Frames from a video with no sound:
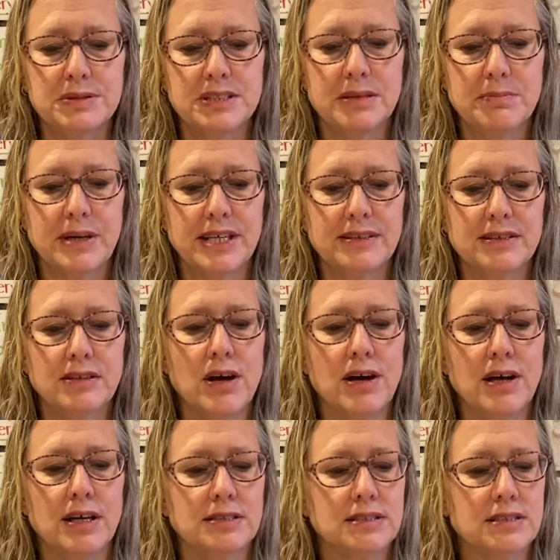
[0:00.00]
that made the
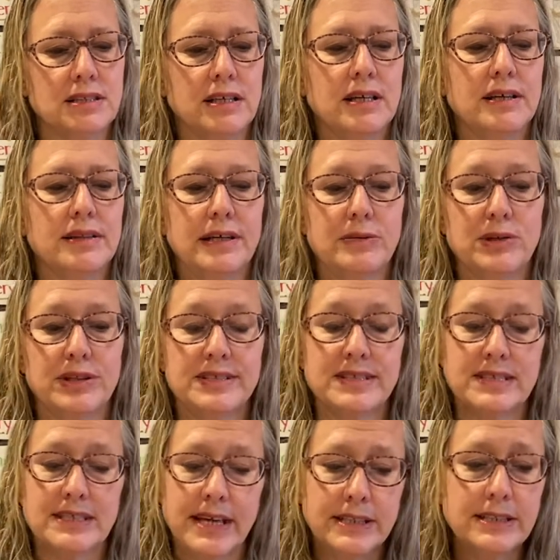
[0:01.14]
laws. They were the
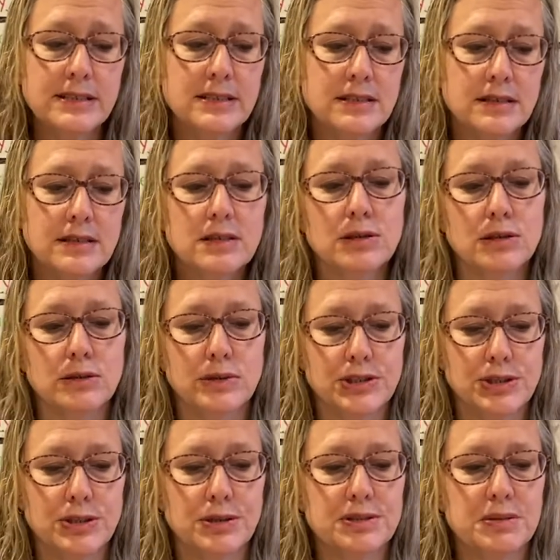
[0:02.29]
Senate, who were
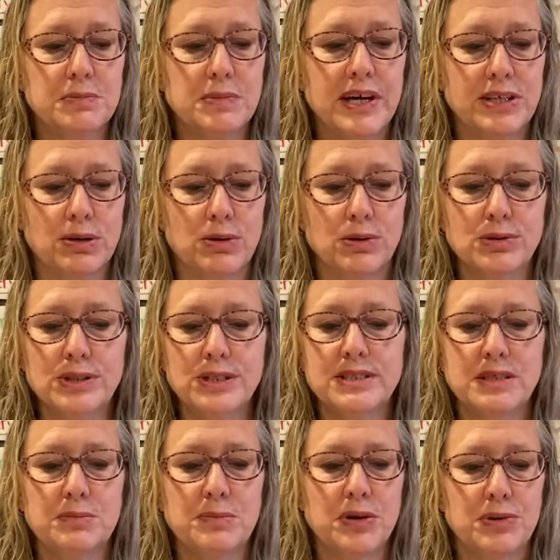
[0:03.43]
chosen by the oldest
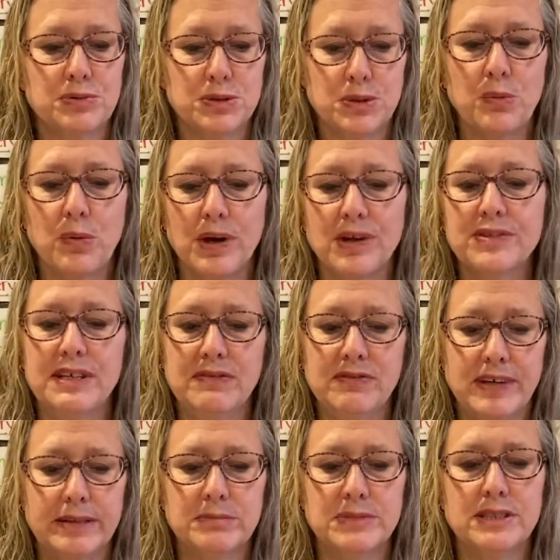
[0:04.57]
and most wealthy
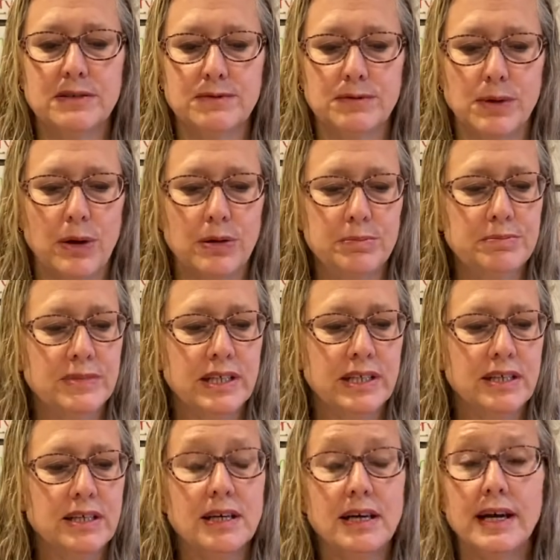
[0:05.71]
families of Rome,
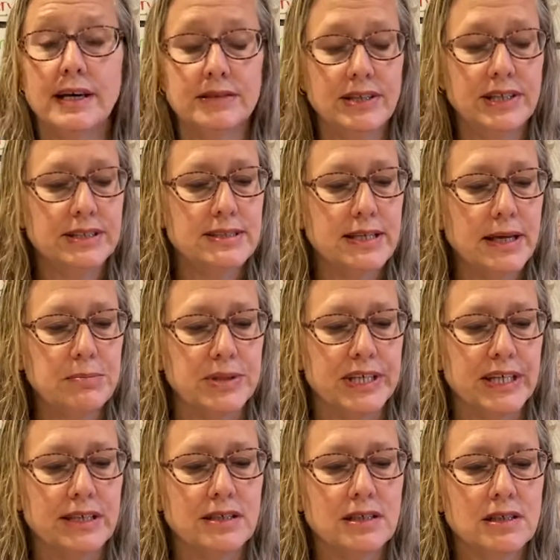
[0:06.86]
and the
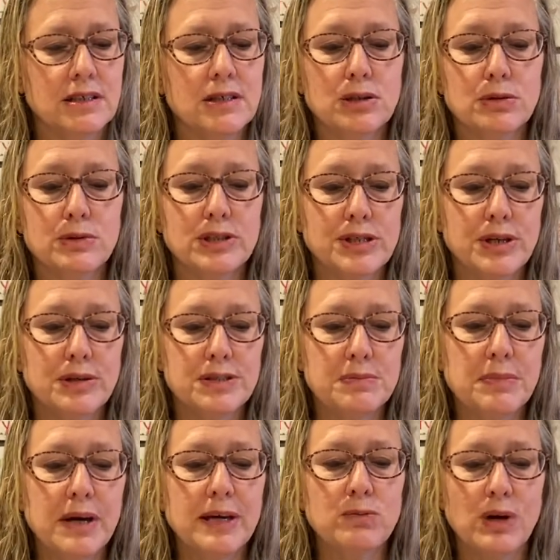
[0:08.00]
Assembly, who were chosen
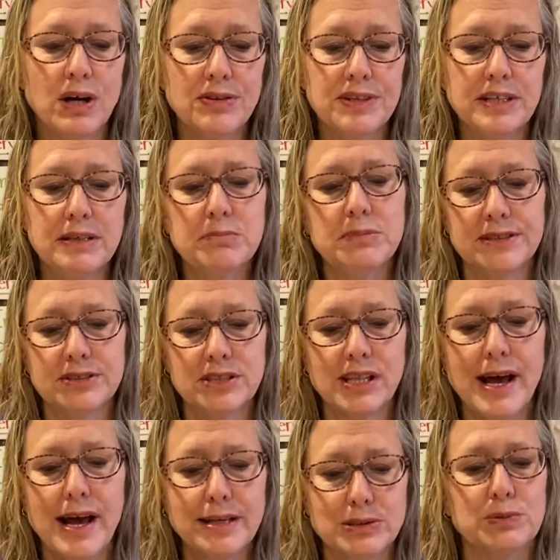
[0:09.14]
by wealthy
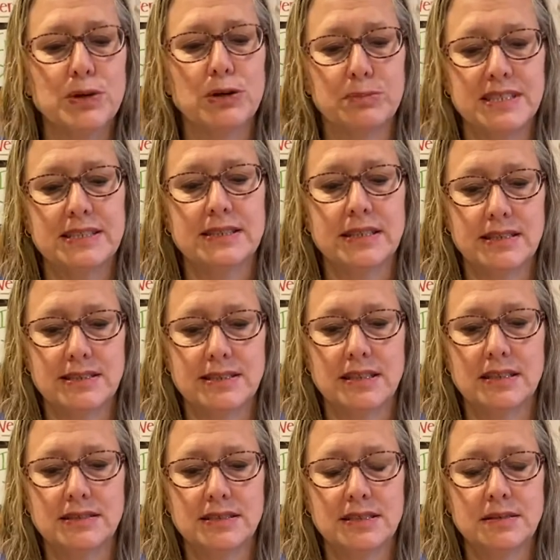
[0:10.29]
middle-class Roman
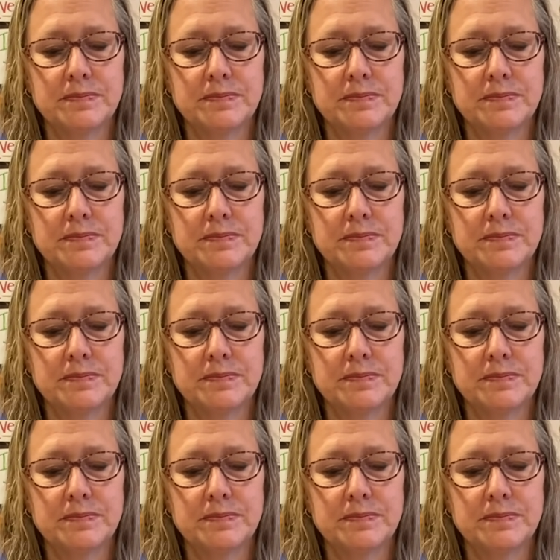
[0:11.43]
citizens.